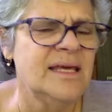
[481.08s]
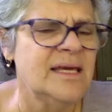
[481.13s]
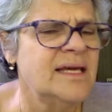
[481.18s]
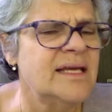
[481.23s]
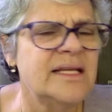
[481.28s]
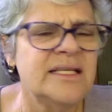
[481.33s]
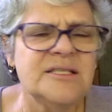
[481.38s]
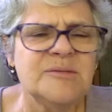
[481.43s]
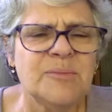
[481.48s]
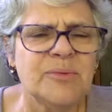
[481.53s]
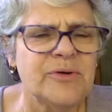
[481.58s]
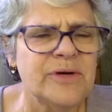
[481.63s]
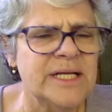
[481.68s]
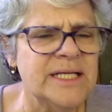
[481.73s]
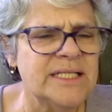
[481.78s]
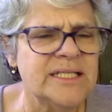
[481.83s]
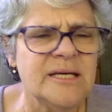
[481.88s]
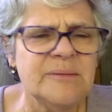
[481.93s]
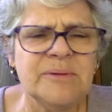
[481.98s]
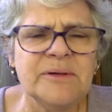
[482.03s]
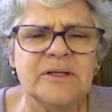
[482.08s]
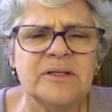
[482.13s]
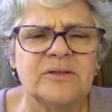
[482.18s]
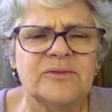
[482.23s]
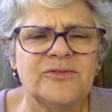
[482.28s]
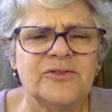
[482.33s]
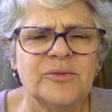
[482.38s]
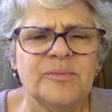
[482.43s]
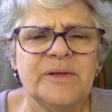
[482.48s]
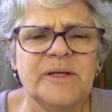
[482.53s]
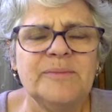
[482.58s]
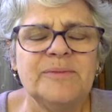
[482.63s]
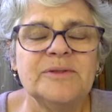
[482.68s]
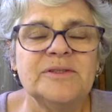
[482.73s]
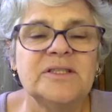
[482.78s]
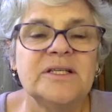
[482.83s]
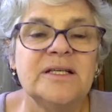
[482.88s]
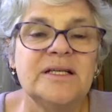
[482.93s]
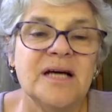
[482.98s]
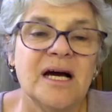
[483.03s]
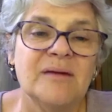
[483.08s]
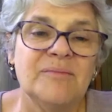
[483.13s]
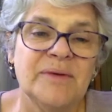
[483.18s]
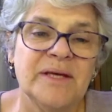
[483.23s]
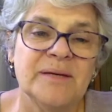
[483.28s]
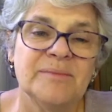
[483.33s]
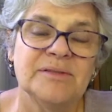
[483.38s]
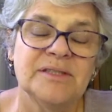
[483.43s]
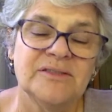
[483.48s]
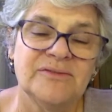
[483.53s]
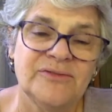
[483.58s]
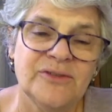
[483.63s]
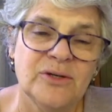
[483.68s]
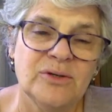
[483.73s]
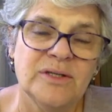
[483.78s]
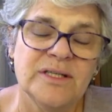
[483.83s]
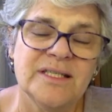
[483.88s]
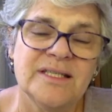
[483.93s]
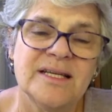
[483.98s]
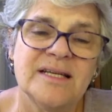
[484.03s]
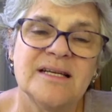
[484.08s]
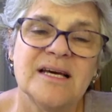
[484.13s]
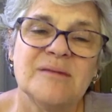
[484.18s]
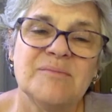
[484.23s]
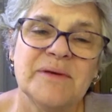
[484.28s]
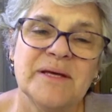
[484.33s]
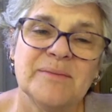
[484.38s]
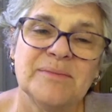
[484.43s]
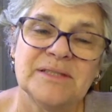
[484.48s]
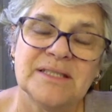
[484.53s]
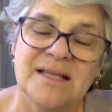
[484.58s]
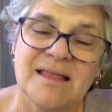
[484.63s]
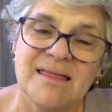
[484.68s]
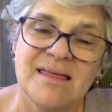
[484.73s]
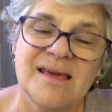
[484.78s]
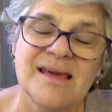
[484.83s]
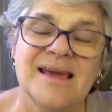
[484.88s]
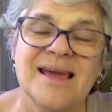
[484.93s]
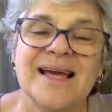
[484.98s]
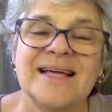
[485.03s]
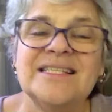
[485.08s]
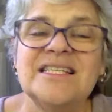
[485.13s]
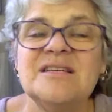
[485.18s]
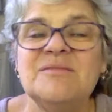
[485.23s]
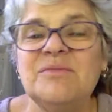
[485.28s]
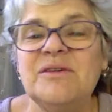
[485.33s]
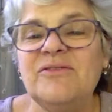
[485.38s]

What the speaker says: it is pretty typical for people to not be able to focus and not be able to think and to be